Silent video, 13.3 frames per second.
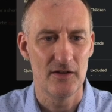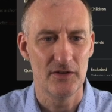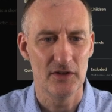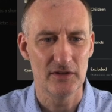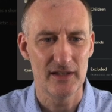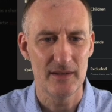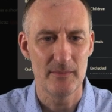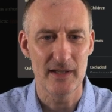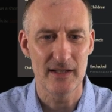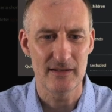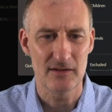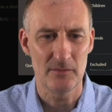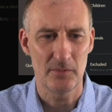not a
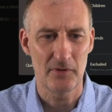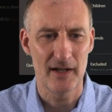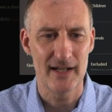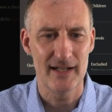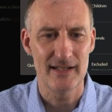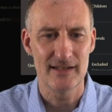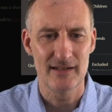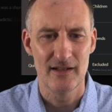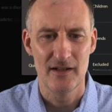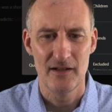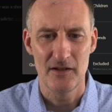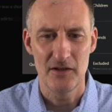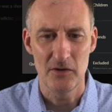big surprise,
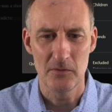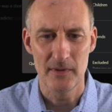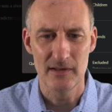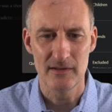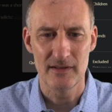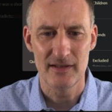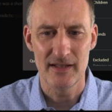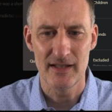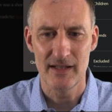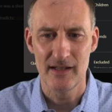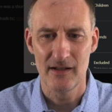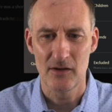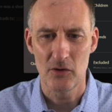you will
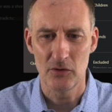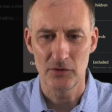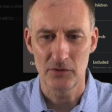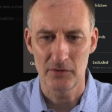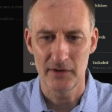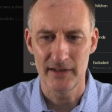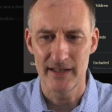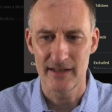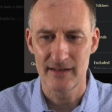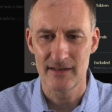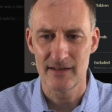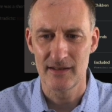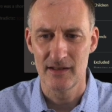see
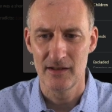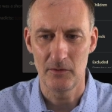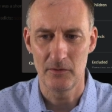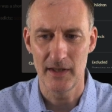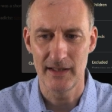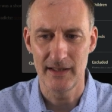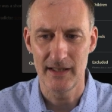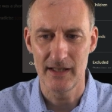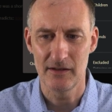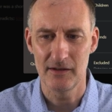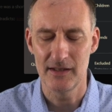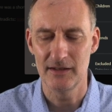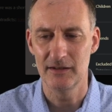contradicts right
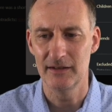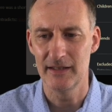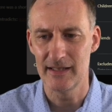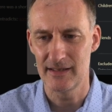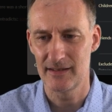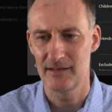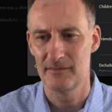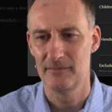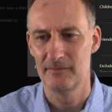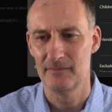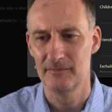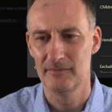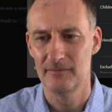here in the list.
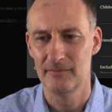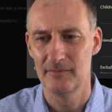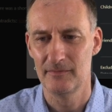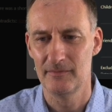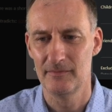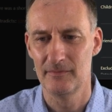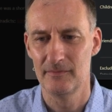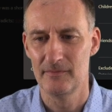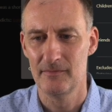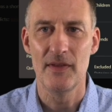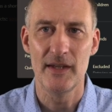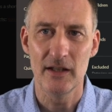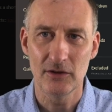
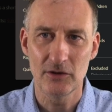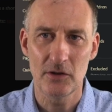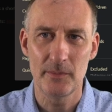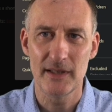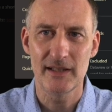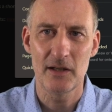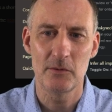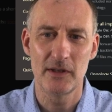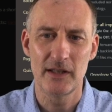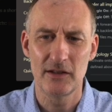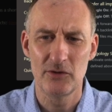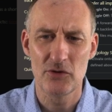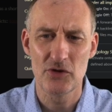The other bit I
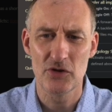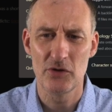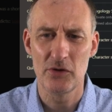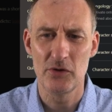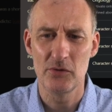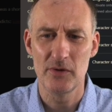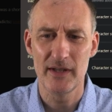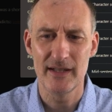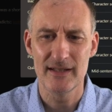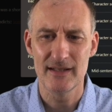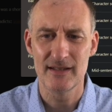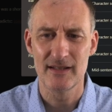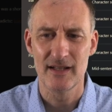wanted to show you
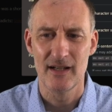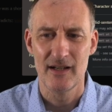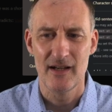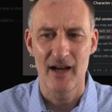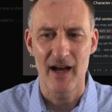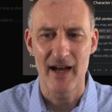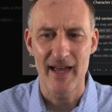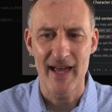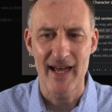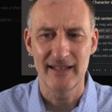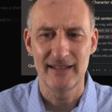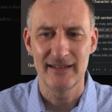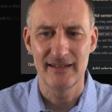is I
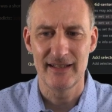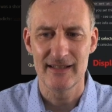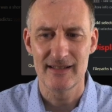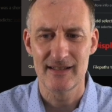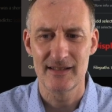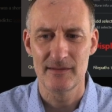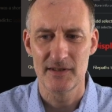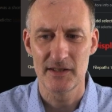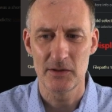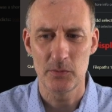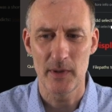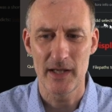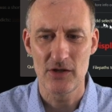added this
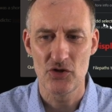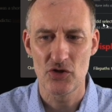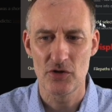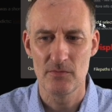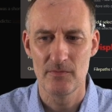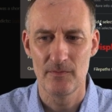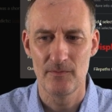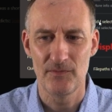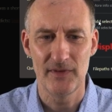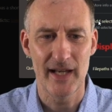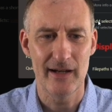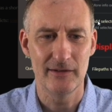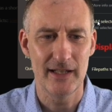switch
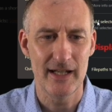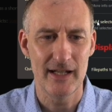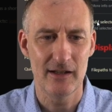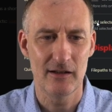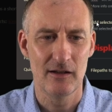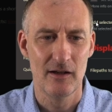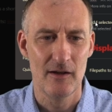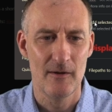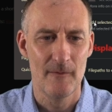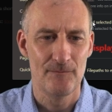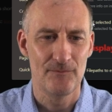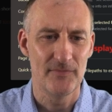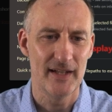down here
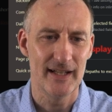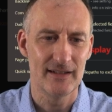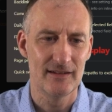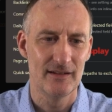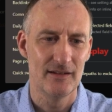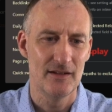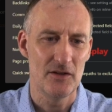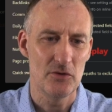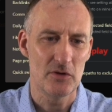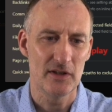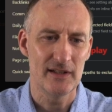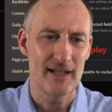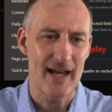that you
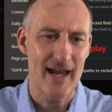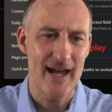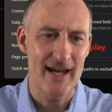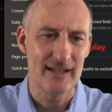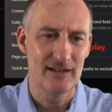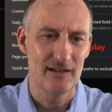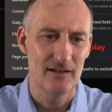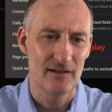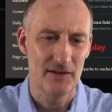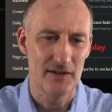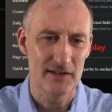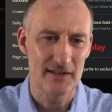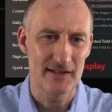can add
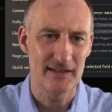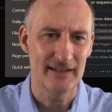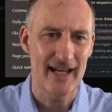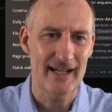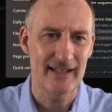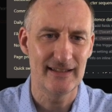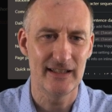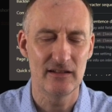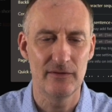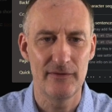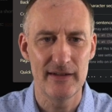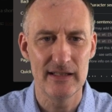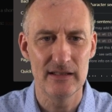the selected
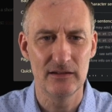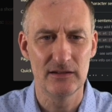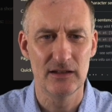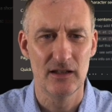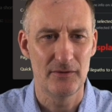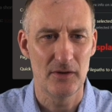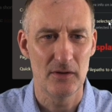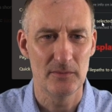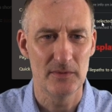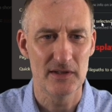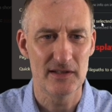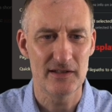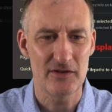field from
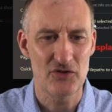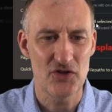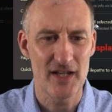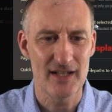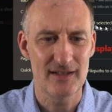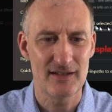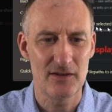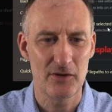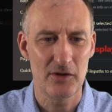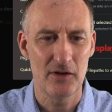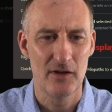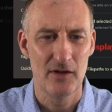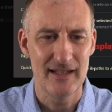the
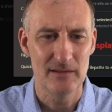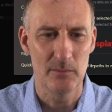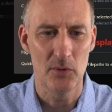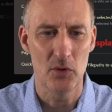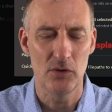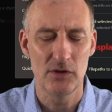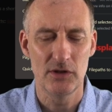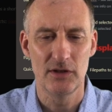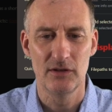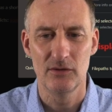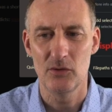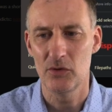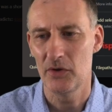suggester in bold
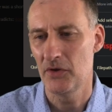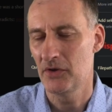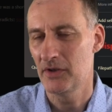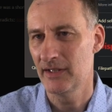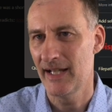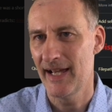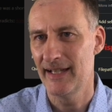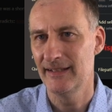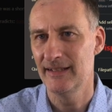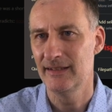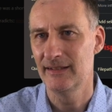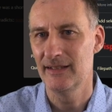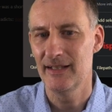or you can add
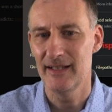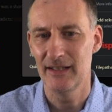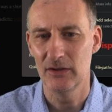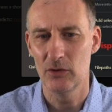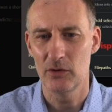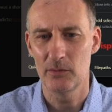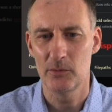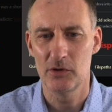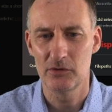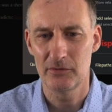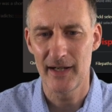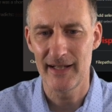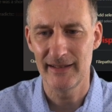it in
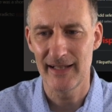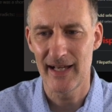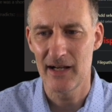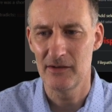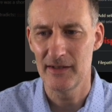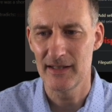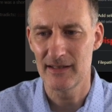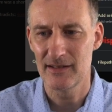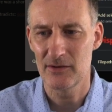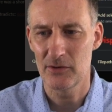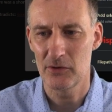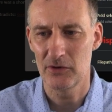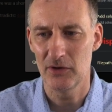normal. Right now it's
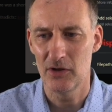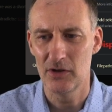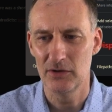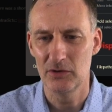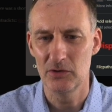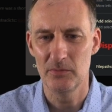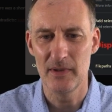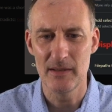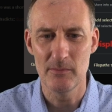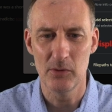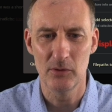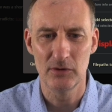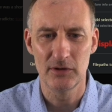turned on to be
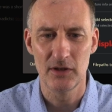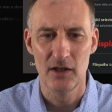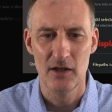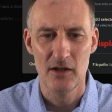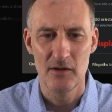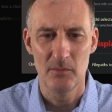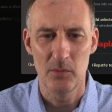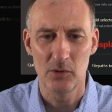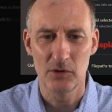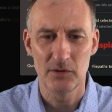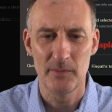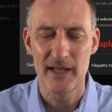bold. Bold